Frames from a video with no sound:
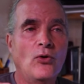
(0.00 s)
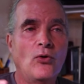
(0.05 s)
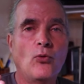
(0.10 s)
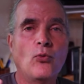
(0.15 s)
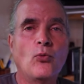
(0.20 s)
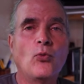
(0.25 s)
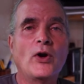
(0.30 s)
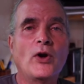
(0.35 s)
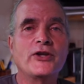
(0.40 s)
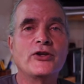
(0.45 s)

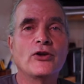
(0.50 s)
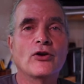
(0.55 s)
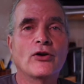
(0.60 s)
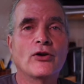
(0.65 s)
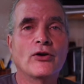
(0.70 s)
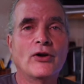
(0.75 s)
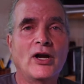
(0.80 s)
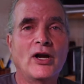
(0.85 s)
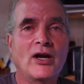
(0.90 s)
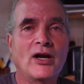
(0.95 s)
what
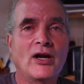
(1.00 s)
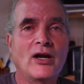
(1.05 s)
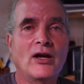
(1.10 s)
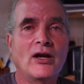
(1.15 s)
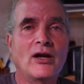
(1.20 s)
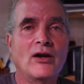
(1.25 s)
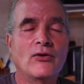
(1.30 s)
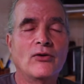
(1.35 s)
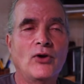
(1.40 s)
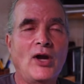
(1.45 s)
your
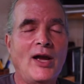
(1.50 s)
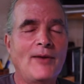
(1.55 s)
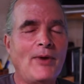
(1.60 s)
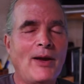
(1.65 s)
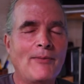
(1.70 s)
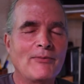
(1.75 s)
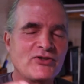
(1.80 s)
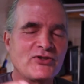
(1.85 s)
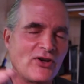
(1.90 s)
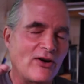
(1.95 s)
uh,
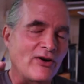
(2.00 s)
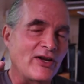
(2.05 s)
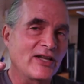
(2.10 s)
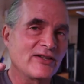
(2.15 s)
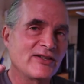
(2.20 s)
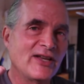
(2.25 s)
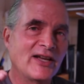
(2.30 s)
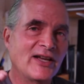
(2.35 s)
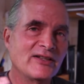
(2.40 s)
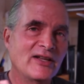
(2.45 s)
I'm sorry,
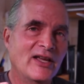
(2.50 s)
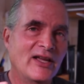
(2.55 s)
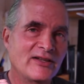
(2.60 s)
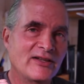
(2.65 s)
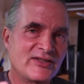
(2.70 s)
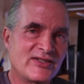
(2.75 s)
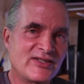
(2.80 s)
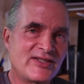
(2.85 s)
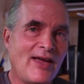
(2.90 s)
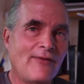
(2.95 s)
at night
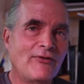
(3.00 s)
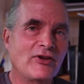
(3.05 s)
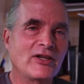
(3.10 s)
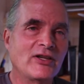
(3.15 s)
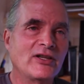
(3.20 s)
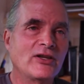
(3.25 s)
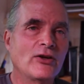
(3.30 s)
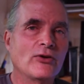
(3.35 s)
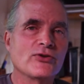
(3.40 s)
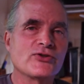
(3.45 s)
at
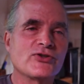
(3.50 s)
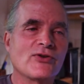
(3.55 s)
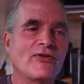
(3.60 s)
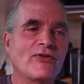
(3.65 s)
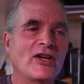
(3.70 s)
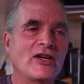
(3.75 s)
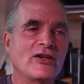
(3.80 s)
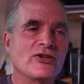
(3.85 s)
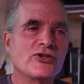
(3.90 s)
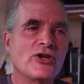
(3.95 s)
seventy years of
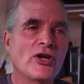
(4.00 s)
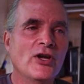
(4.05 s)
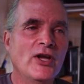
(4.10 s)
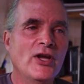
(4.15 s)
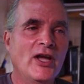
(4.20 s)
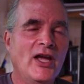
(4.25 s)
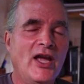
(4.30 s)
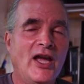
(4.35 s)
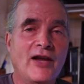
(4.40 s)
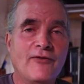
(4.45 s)
age,
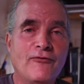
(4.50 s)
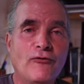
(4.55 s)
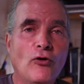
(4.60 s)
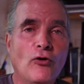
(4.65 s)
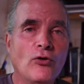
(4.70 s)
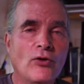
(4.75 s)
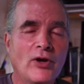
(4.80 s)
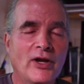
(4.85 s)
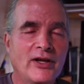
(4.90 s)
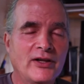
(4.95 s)
at
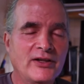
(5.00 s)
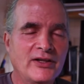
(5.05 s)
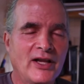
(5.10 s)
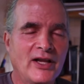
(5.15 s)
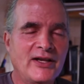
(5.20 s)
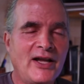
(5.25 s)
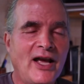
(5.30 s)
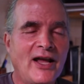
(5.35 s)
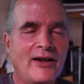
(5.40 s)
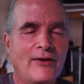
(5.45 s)
full
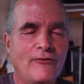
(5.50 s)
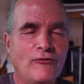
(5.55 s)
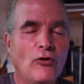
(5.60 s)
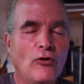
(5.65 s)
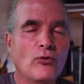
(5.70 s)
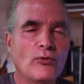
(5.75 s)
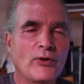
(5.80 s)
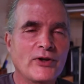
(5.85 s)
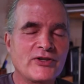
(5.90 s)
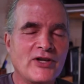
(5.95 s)
at, not at
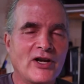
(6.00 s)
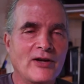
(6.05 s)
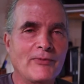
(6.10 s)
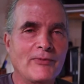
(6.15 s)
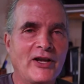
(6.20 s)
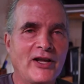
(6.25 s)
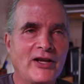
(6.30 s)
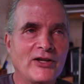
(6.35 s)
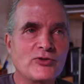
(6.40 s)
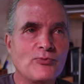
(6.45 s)
full
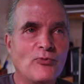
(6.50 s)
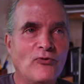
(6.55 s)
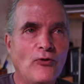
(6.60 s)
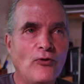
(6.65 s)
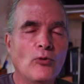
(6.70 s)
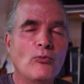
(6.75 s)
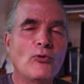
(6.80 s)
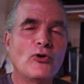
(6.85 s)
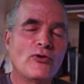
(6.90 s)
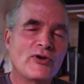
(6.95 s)
retirement age.
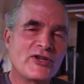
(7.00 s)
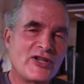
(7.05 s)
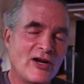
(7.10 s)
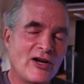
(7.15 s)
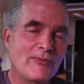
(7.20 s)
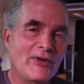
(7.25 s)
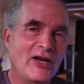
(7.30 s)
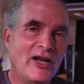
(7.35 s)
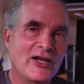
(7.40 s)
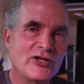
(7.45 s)
Full
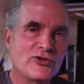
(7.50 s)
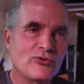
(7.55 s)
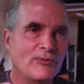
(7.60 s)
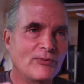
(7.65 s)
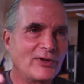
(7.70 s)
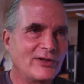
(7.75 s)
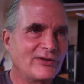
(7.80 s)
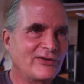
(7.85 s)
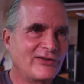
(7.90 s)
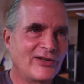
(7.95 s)
retirement age will
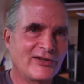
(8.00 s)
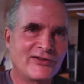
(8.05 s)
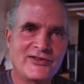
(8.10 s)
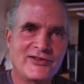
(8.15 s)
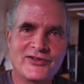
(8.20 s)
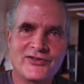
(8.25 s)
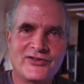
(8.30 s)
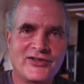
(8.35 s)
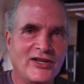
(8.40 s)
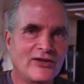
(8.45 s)
be
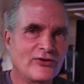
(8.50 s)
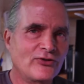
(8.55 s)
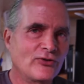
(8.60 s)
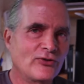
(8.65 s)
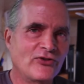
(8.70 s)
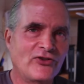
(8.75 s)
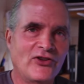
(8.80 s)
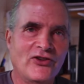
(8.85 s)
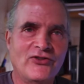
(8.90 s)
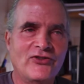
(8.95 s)
sixty-six
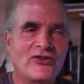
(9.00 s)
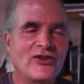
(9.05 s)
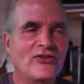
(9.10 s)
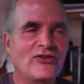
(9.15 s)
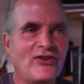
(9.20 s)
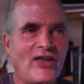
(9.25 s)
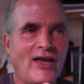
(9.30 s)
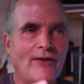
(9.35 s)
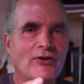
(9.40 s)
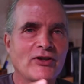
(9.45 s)
or
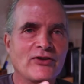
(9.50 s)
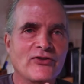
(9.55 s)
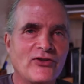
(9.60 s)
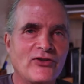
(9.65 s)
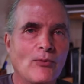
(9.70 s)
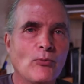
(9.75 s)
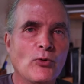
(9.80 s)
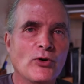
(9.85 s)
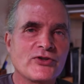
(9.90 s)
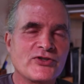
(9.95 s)
sixty-seven,
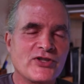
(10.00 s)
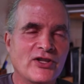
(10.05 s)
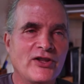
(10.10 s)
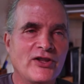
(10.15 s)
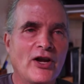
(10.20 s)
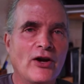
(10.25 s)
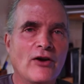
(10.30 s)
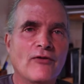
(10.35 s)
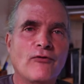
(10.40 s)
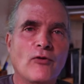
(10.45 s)
somewhere's in
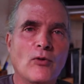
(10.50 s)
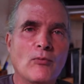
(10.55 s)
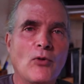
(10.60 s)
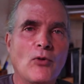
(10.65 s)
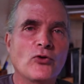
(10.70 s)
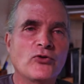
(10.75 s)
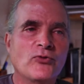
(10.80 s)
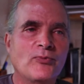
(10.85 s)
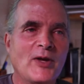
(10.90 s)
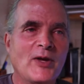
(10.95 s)
there for
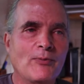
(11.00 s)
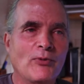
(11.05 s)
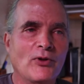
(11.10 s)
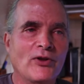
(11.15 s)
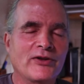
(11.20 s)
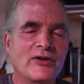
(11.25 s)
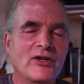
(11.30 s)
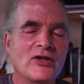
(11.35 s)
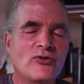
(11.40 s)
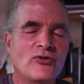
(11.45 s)
most people
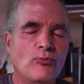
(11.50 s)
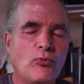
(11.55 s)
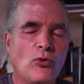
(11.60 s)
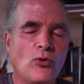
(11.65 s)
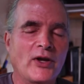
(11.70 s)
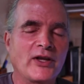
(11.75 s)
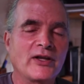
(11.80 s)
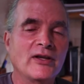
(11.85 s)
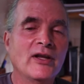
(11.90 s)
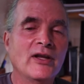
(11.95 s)
at this
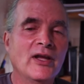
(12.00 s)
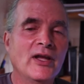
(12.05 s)
point.